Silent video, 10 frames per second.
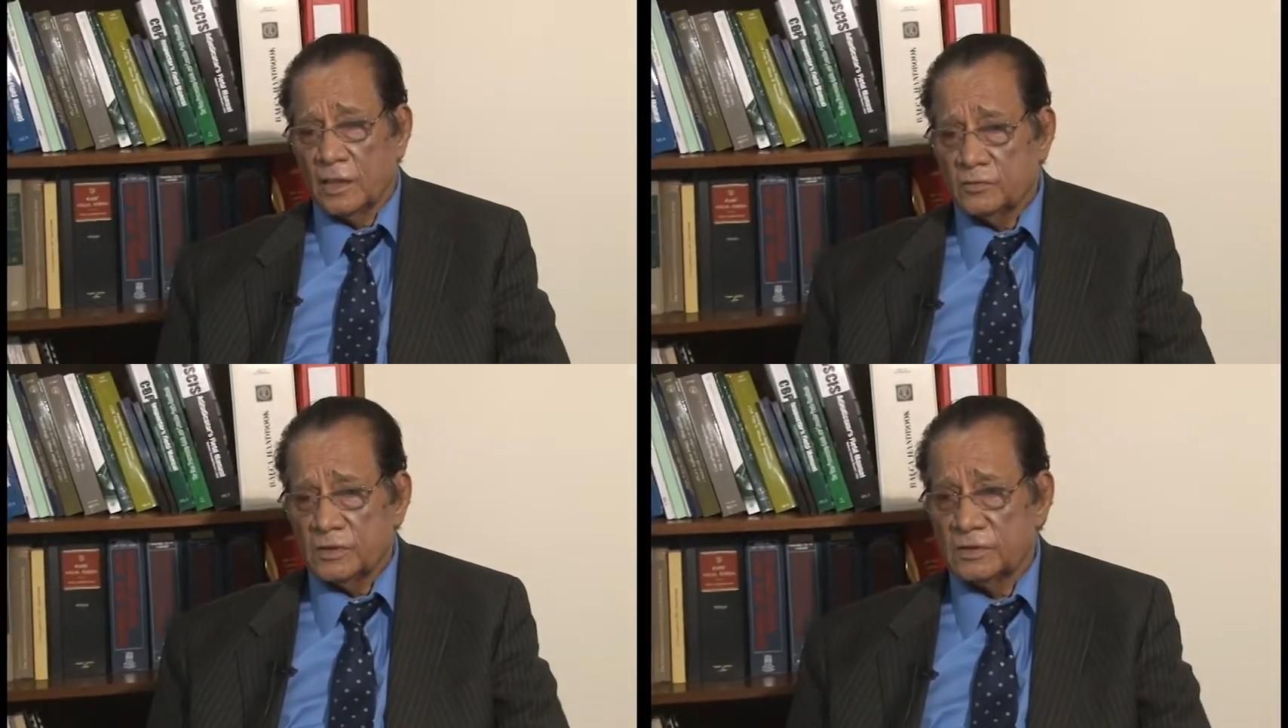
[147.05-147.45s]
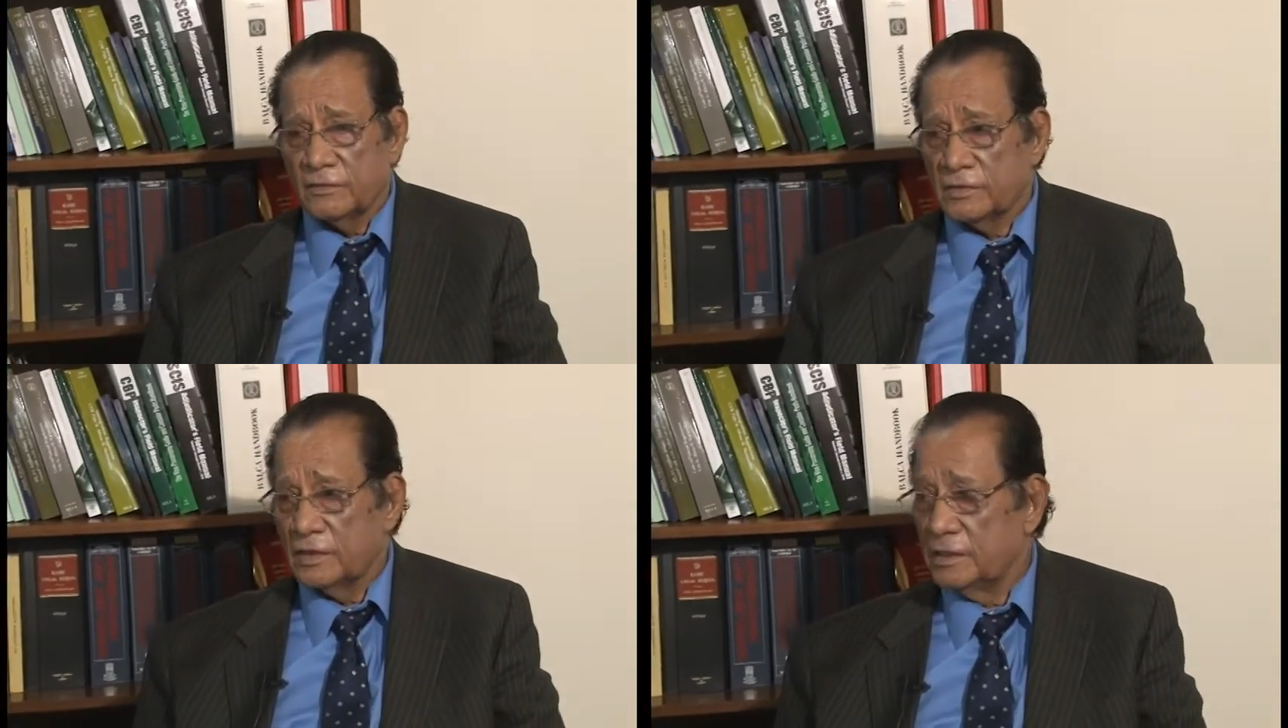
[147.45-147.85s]
thousands
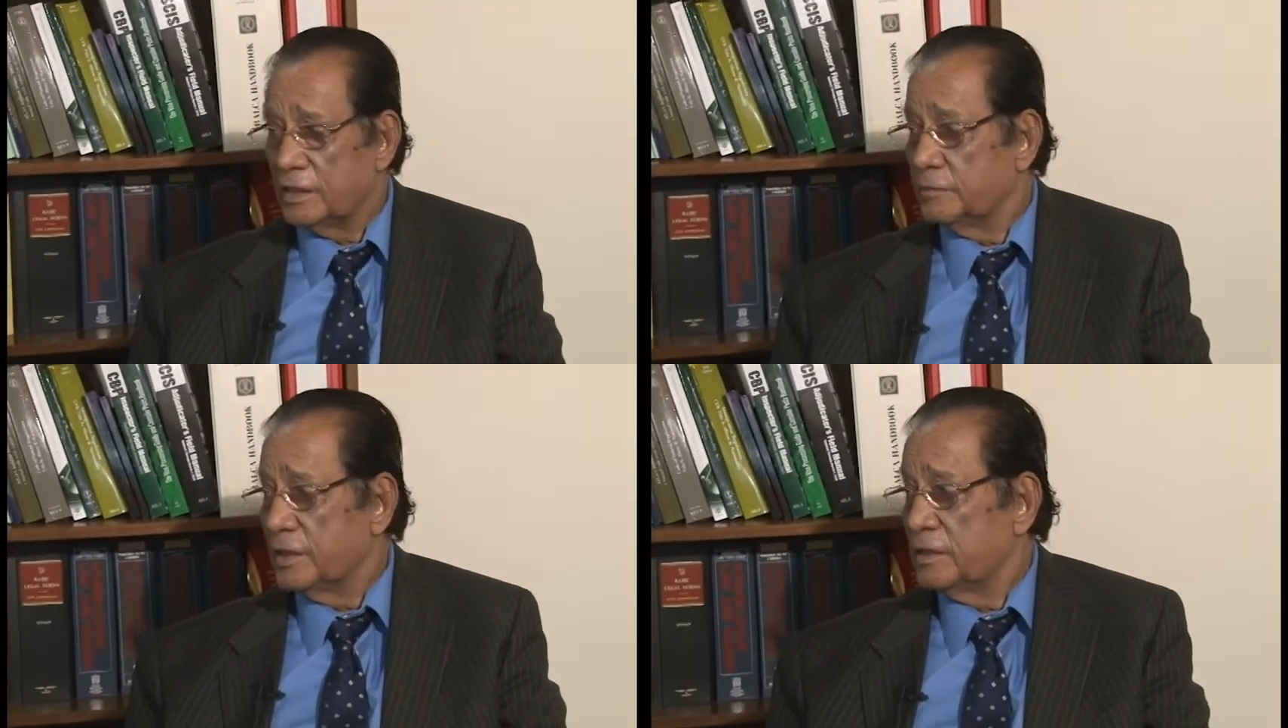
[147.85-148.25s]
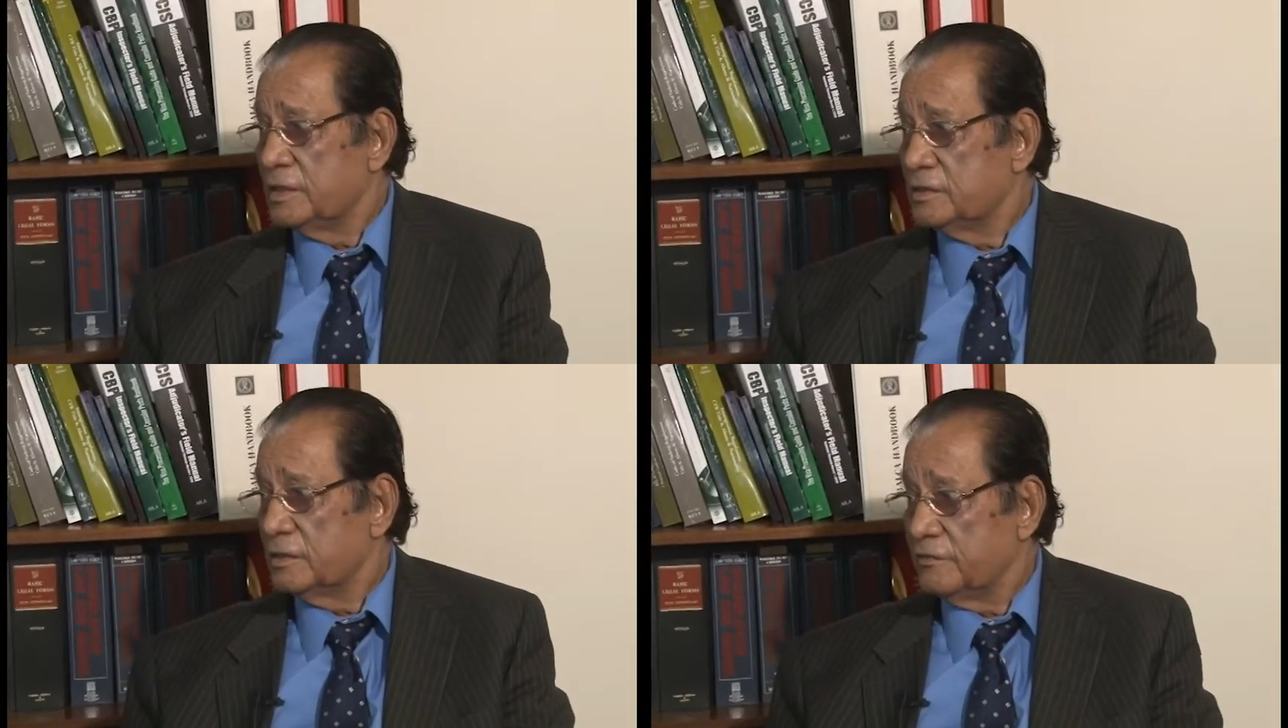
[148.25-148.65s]
of other dead
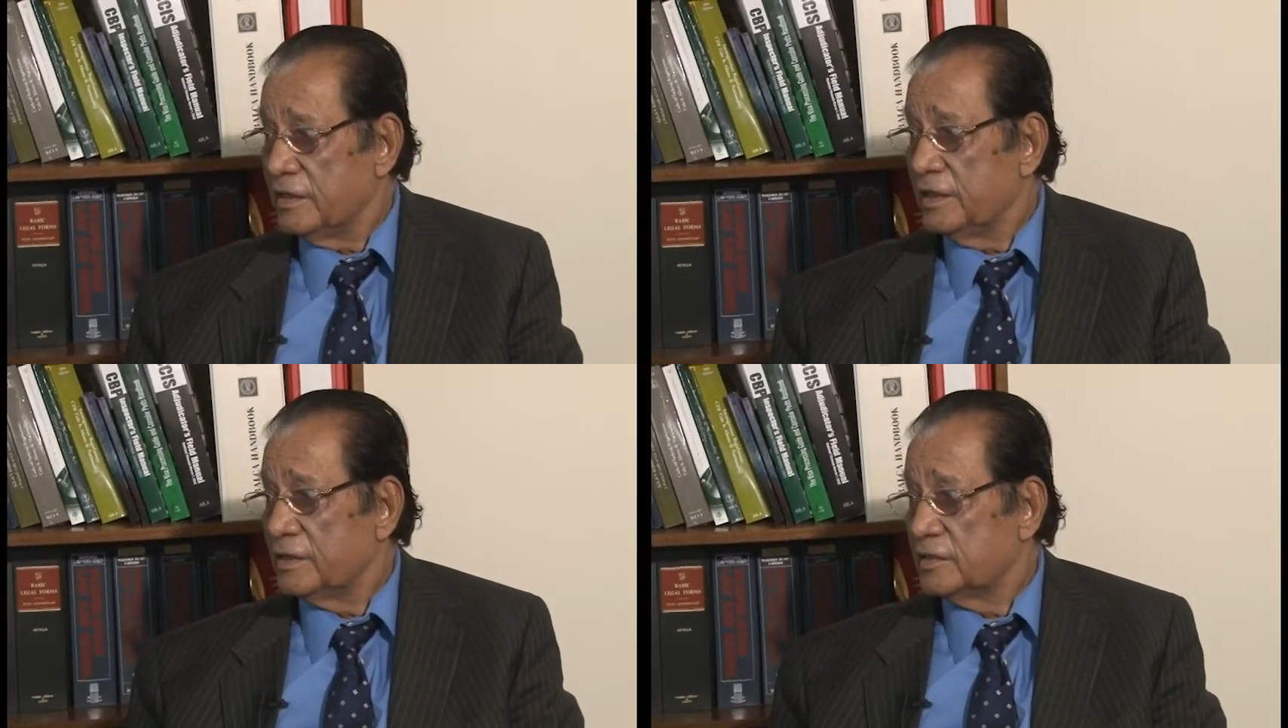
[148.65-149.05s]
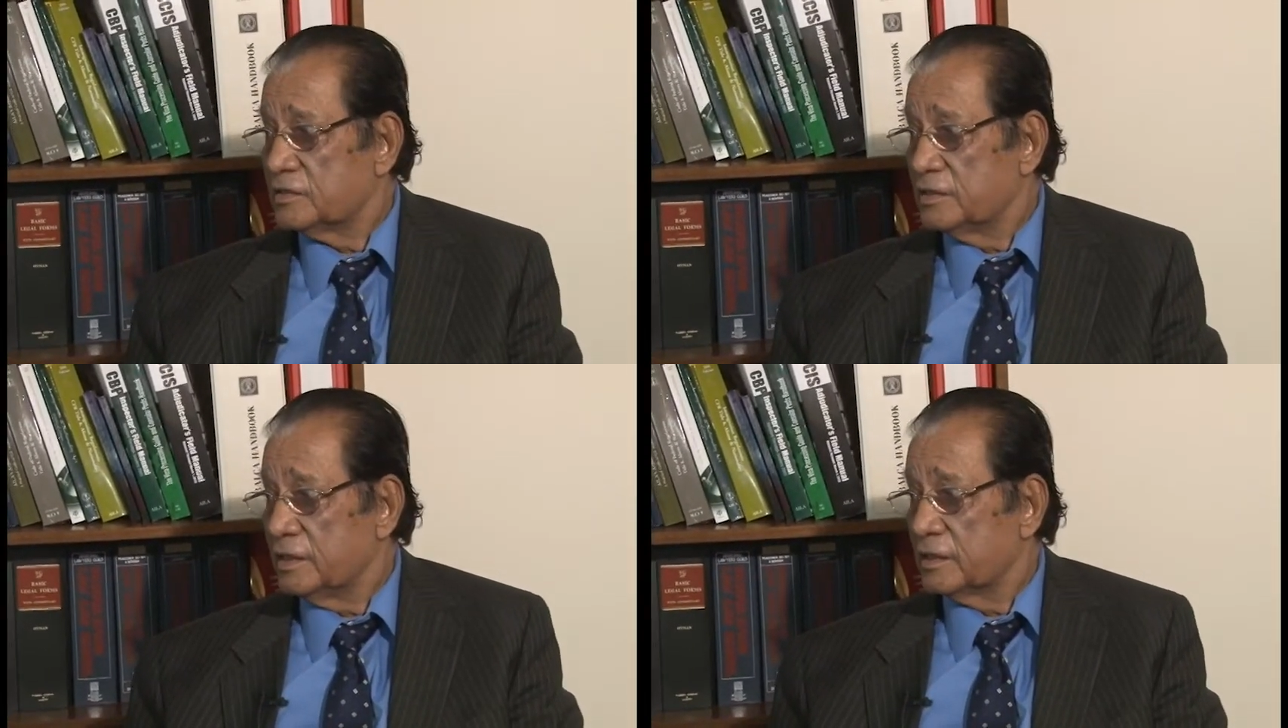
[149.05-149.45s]
bodies the way it
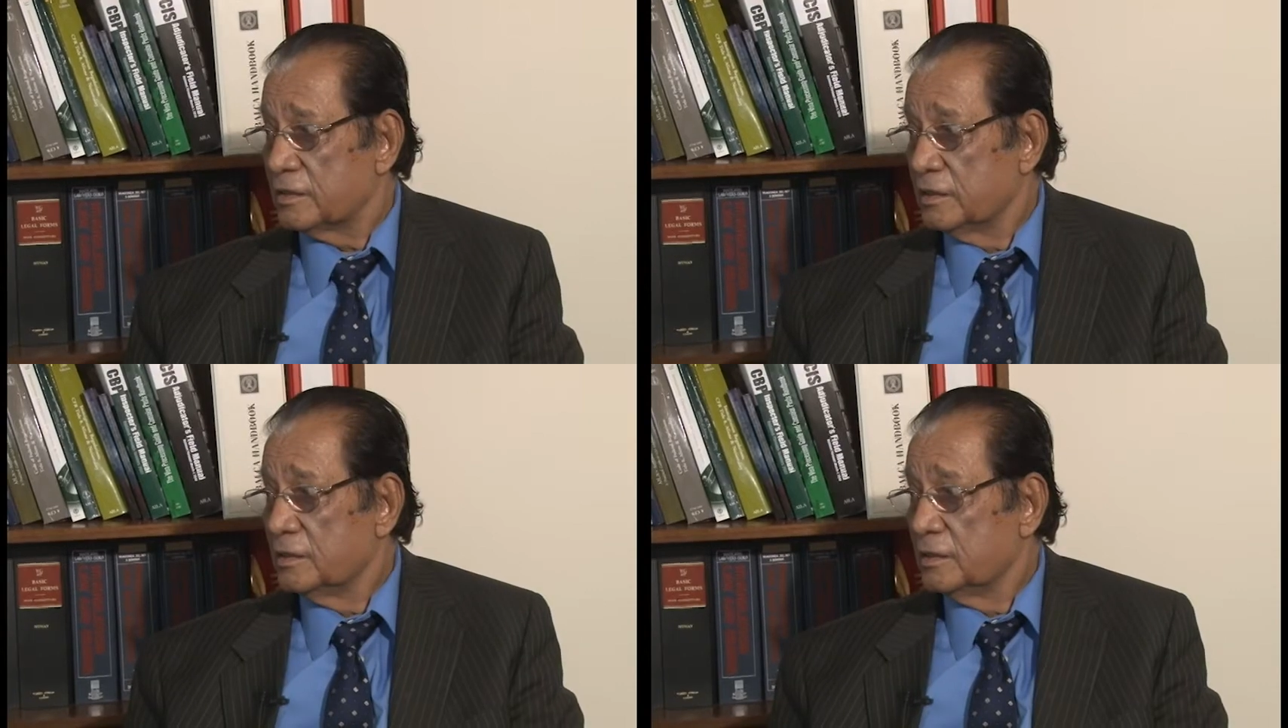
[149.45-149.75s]
is there